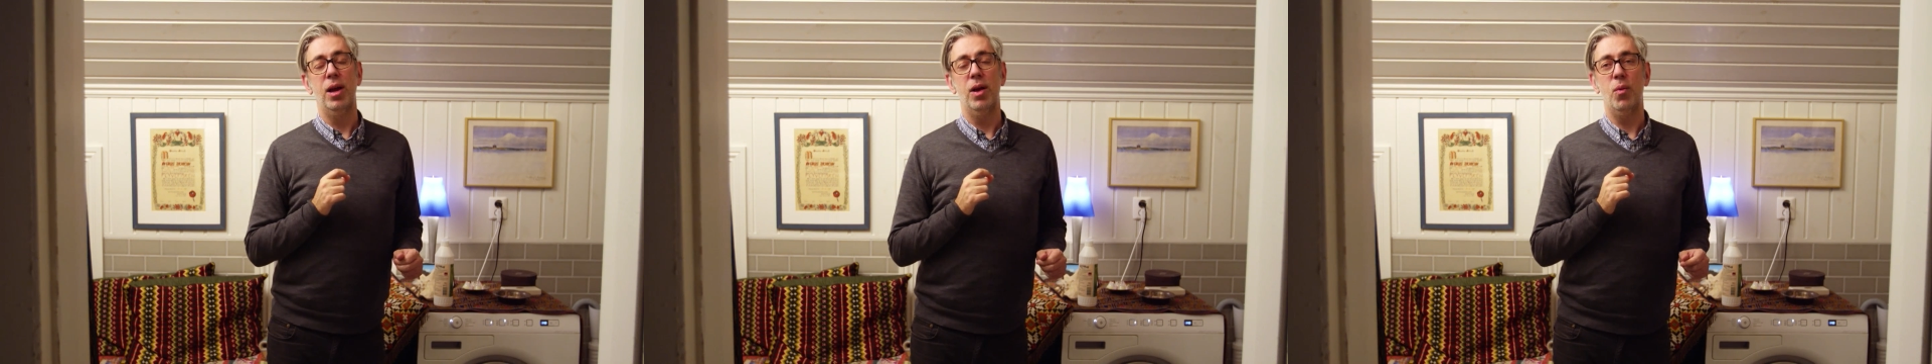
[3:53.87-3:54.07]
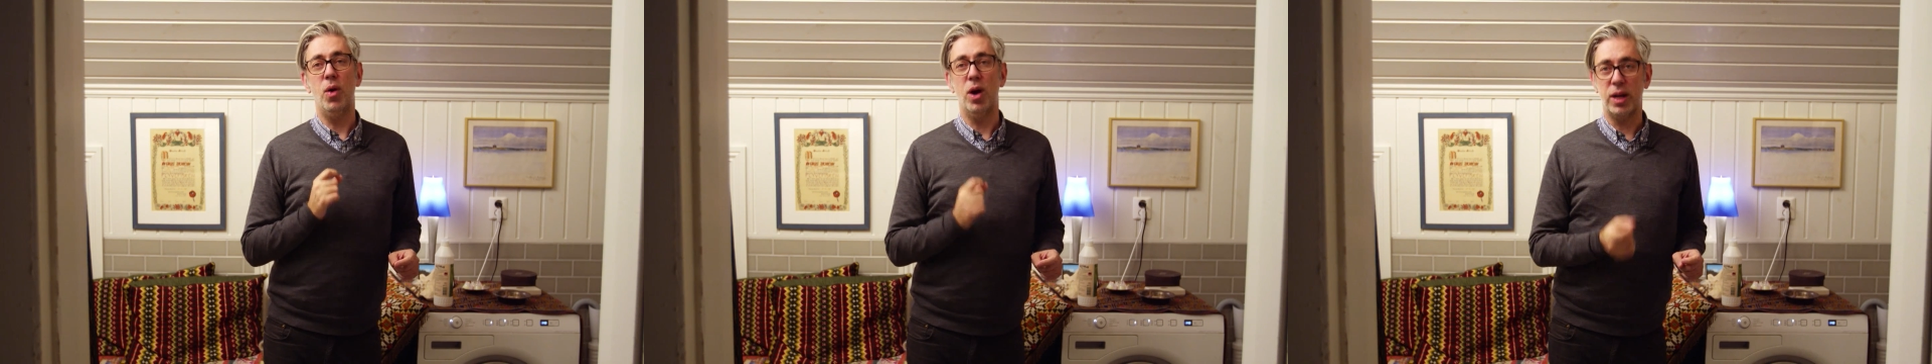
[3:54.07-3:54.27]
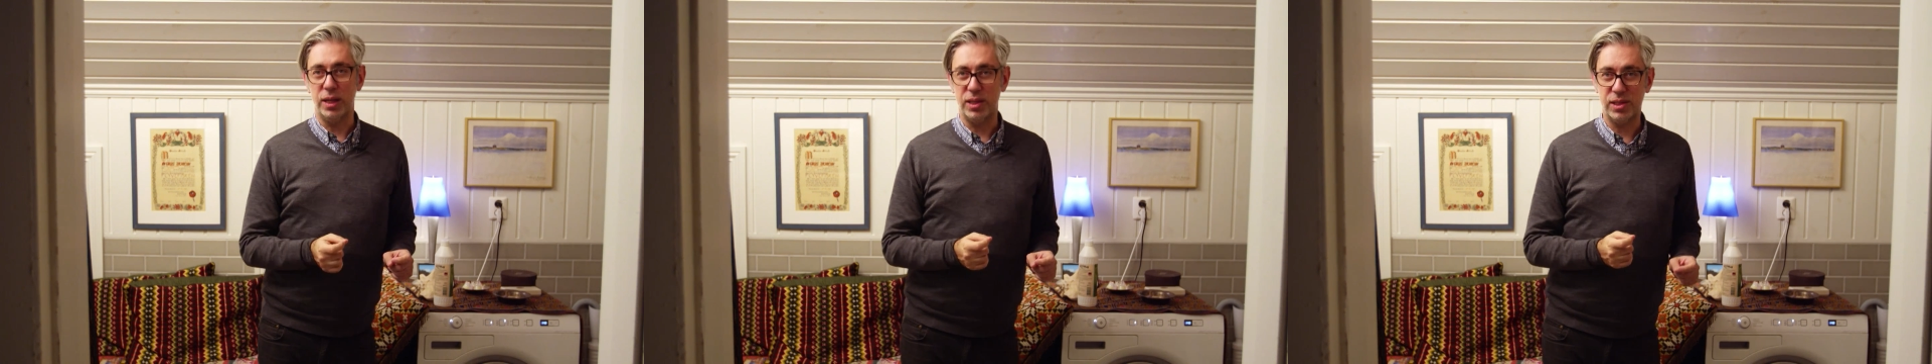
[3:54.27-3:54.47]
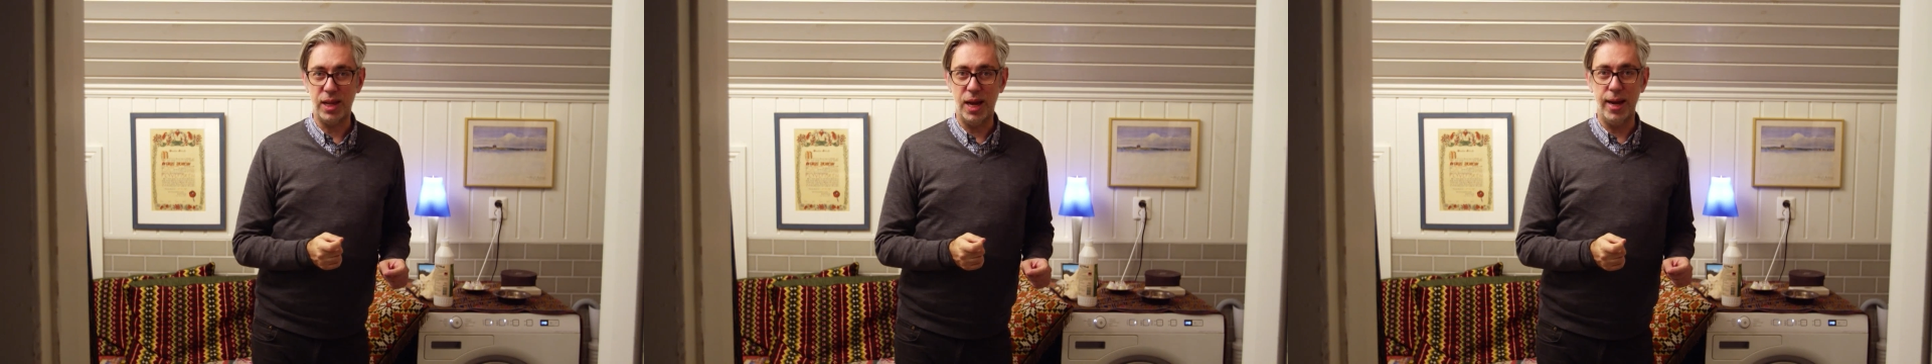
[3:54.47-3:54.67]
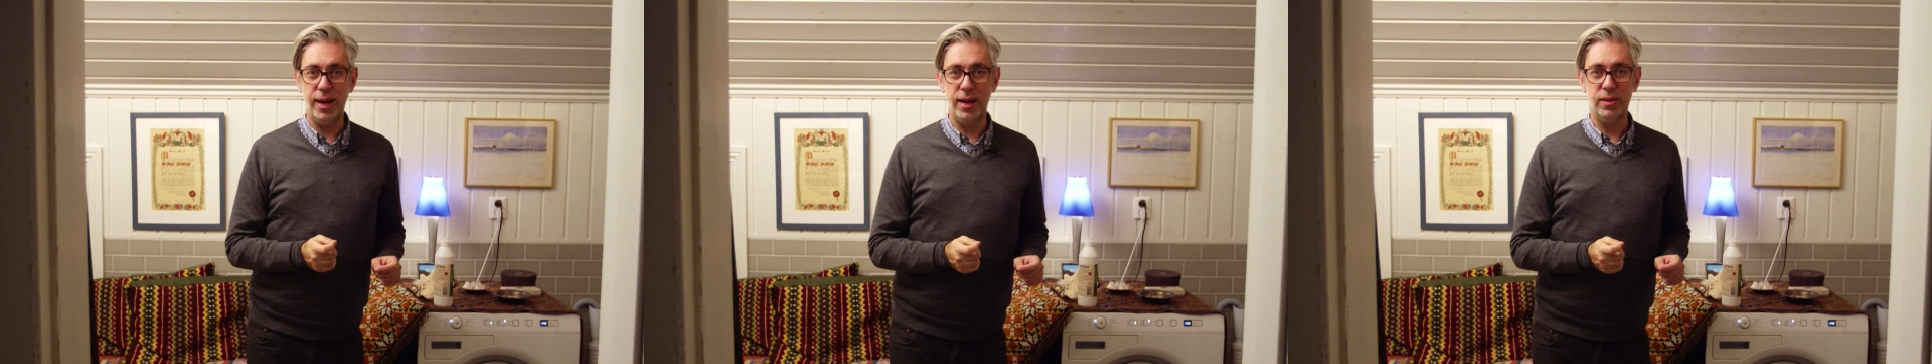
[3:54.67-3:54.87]
rocket
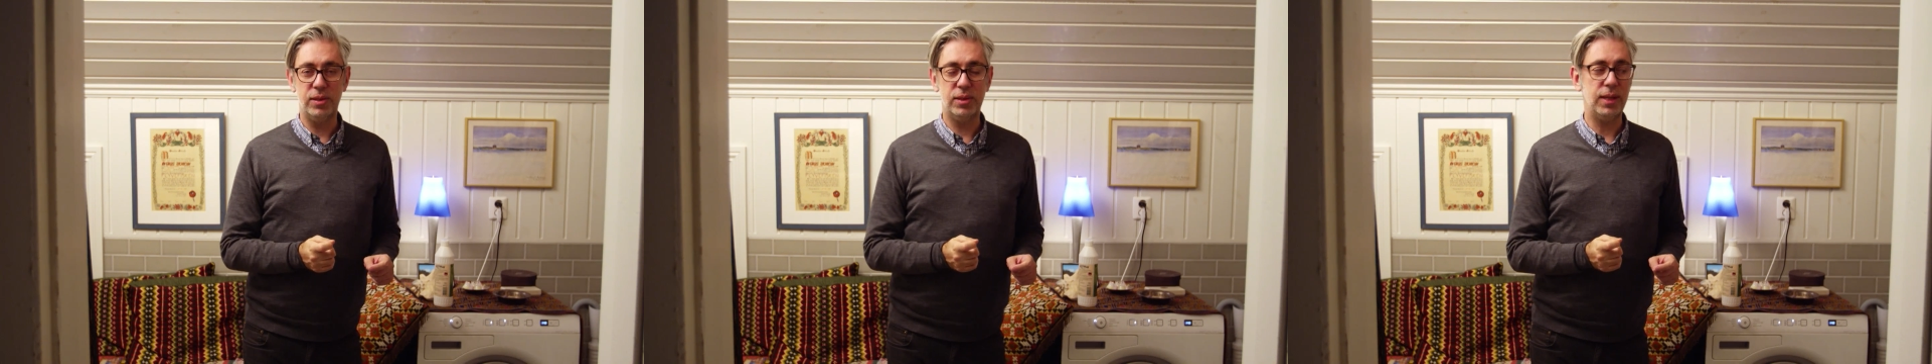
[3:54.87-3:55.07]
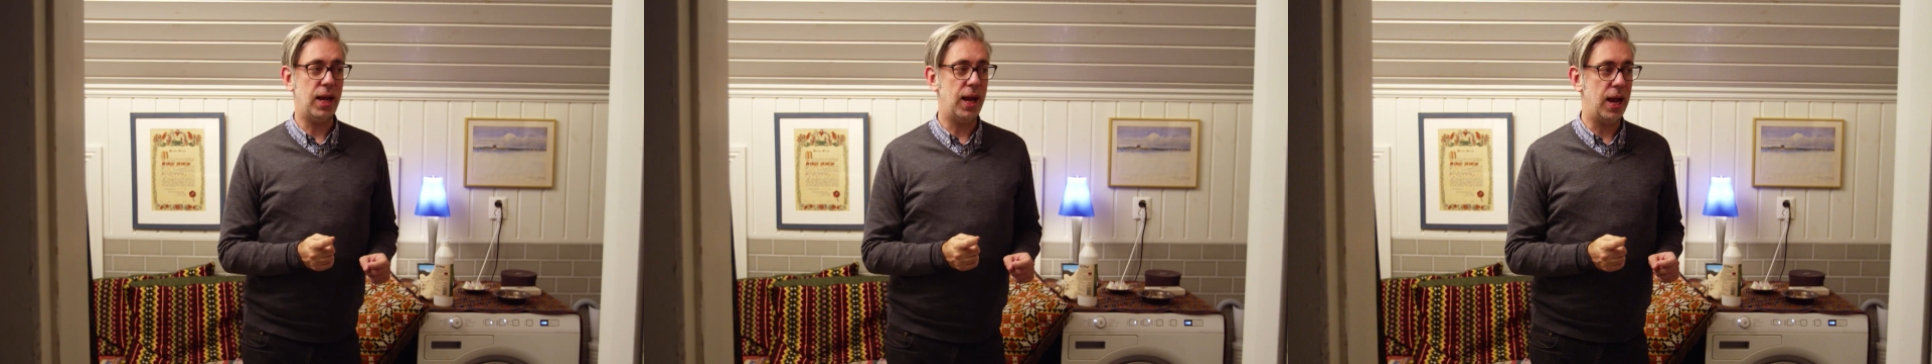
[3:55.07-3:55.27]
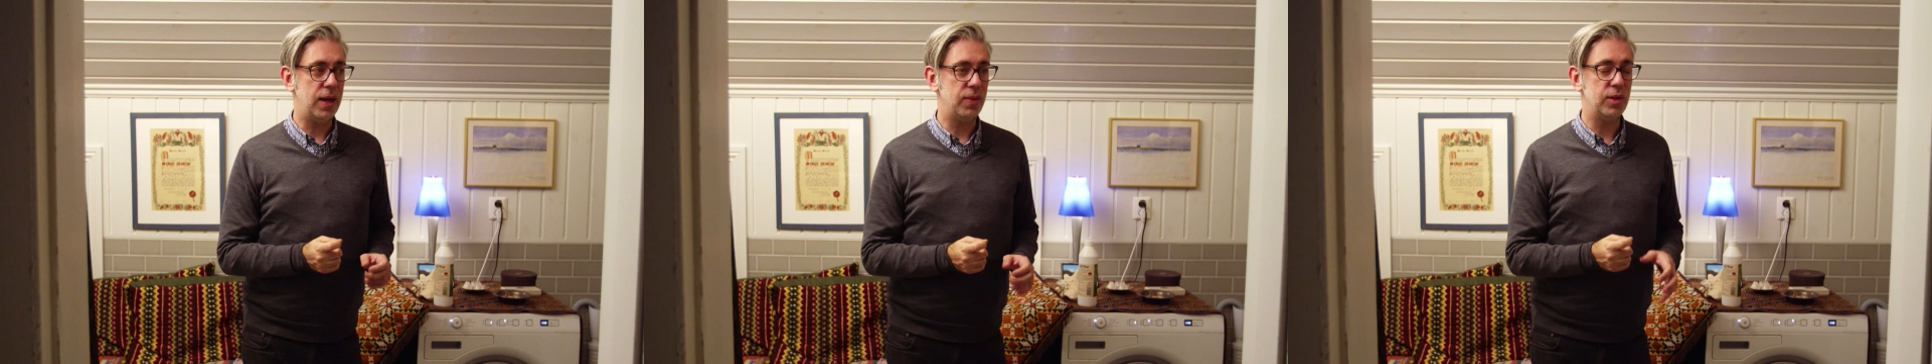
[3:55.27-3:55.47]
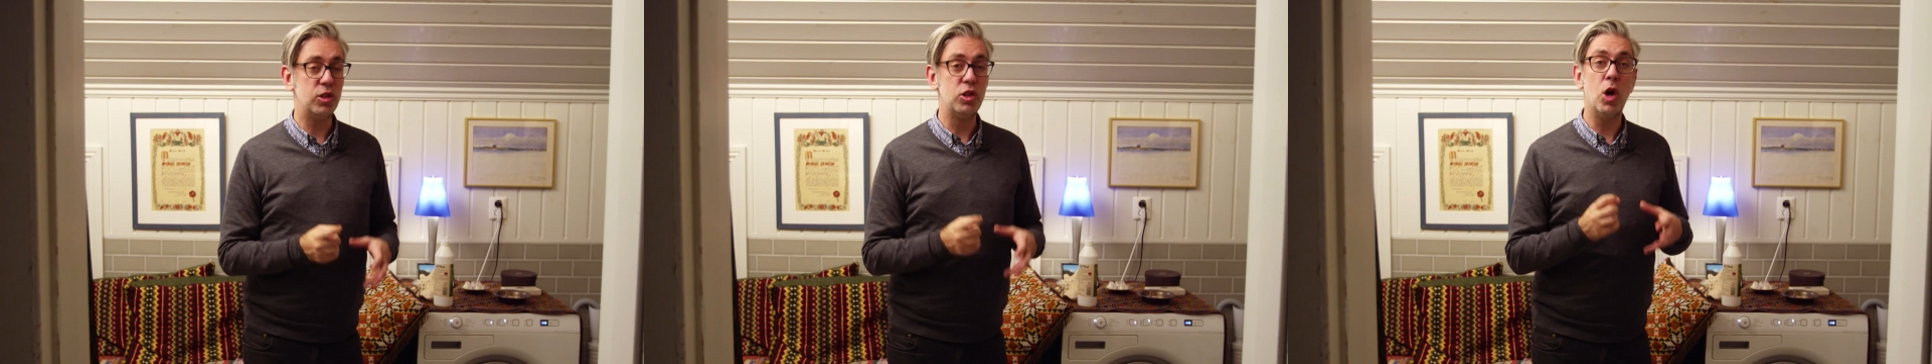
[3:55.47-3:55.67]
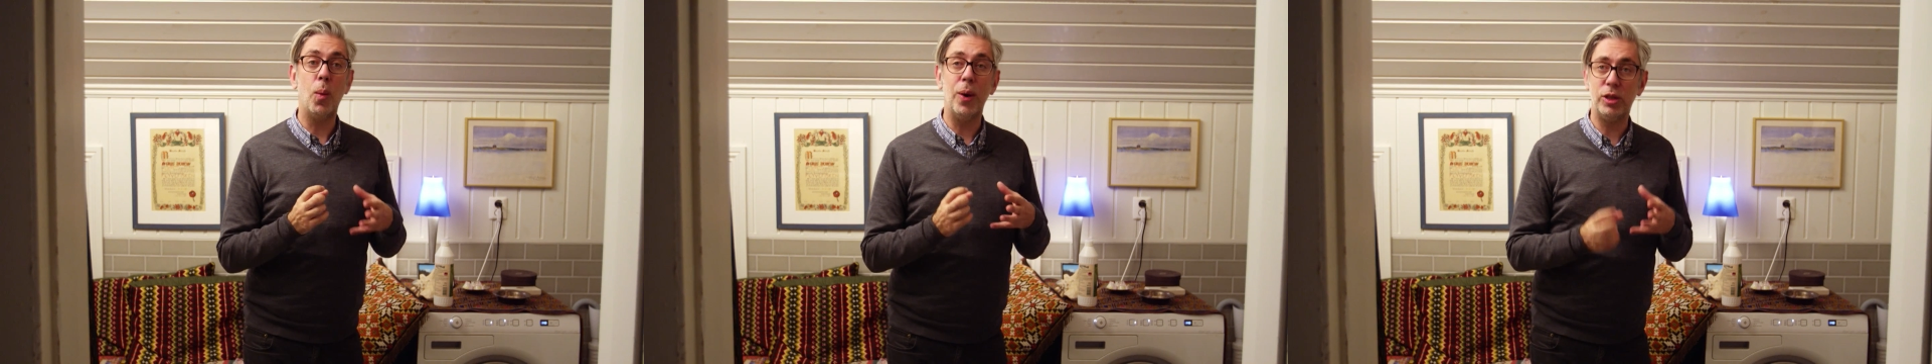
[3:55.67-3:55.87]
science, and there's
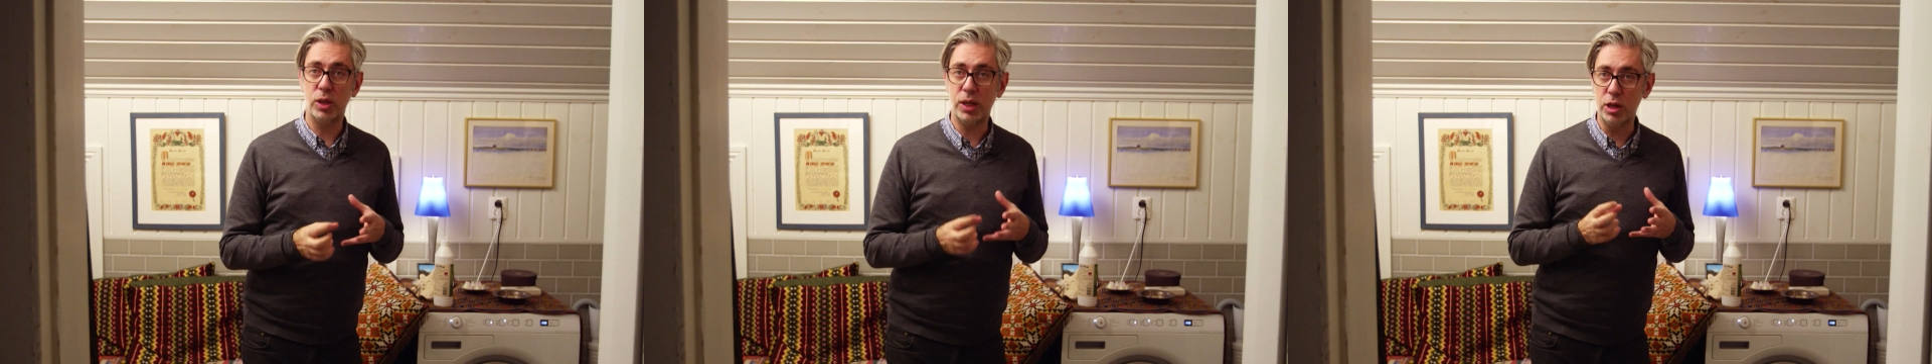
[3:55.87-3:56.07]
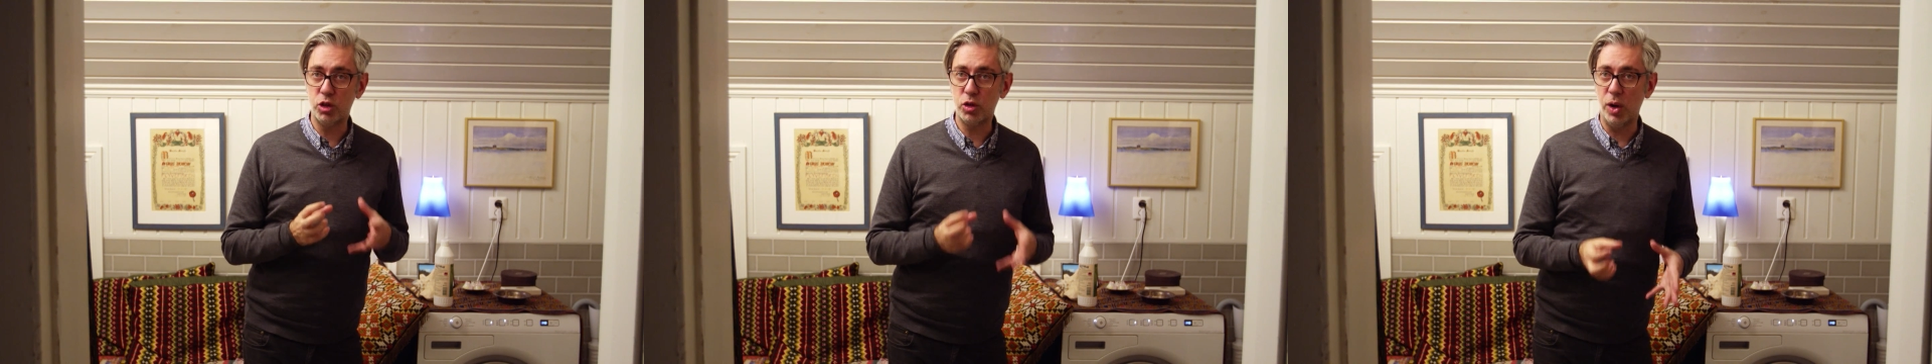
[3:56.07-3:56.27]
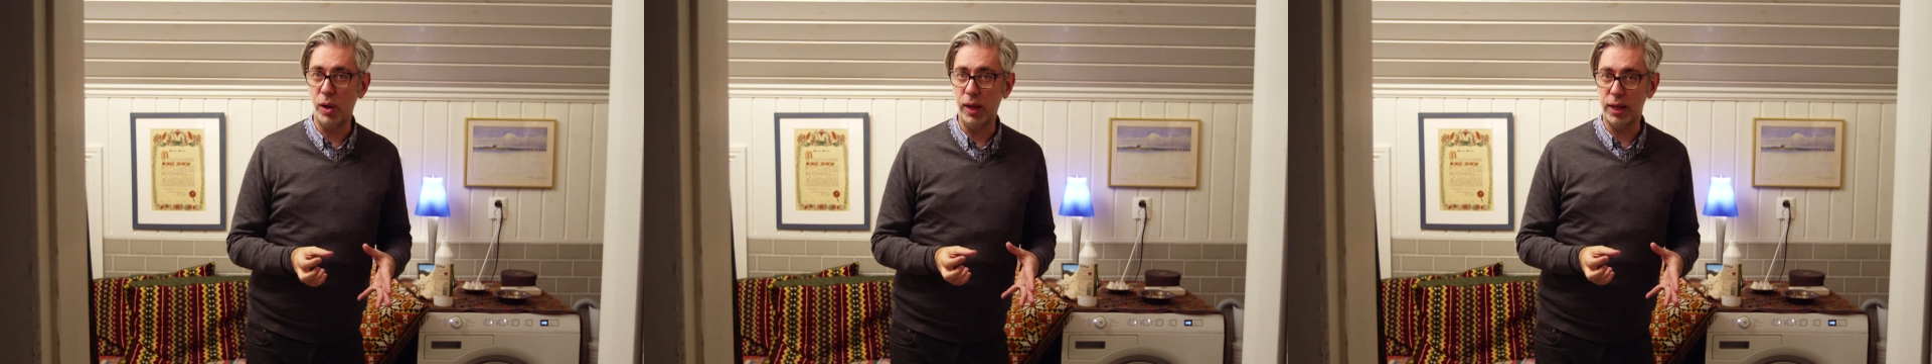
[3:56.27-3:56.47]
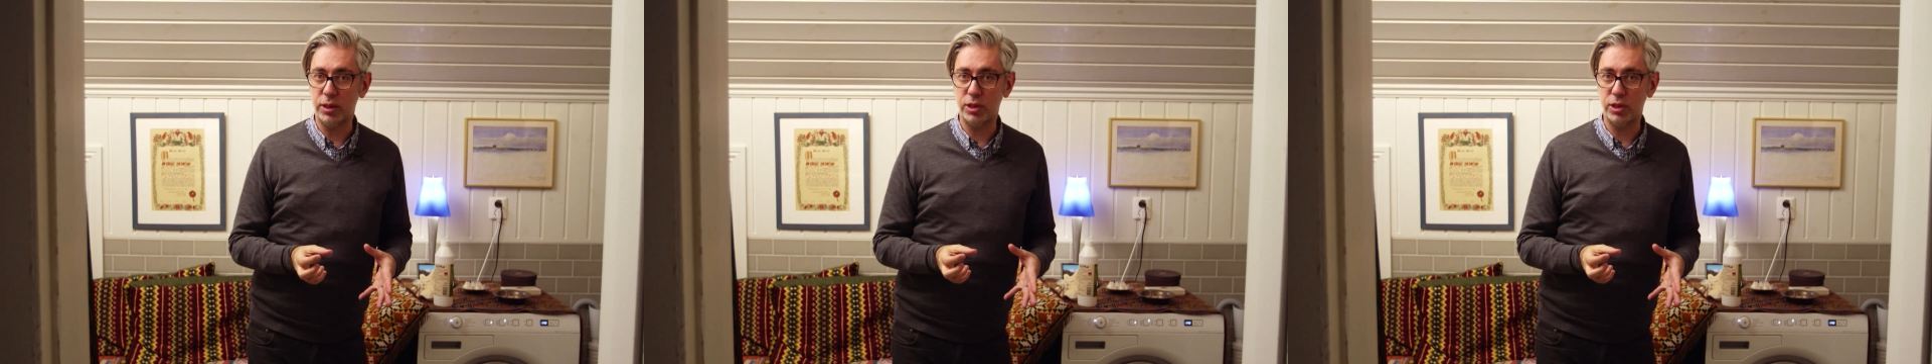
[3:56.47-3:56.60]
no way to control it.